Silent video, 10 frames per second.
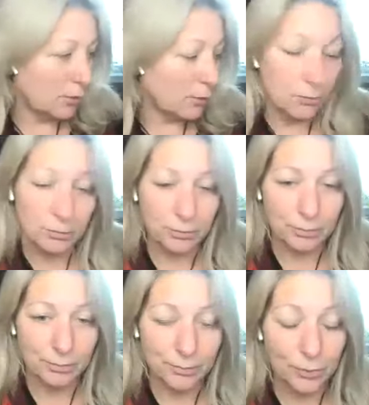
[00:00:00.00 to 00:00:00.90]
know,
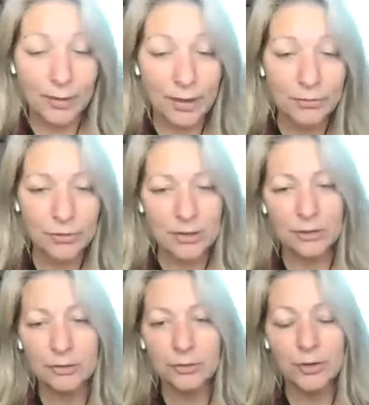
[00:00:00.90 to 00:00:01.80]
2000
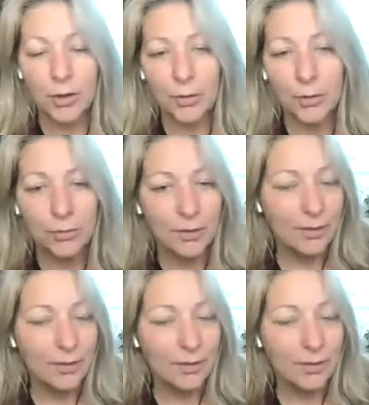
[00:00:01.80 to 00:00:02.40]
years ago.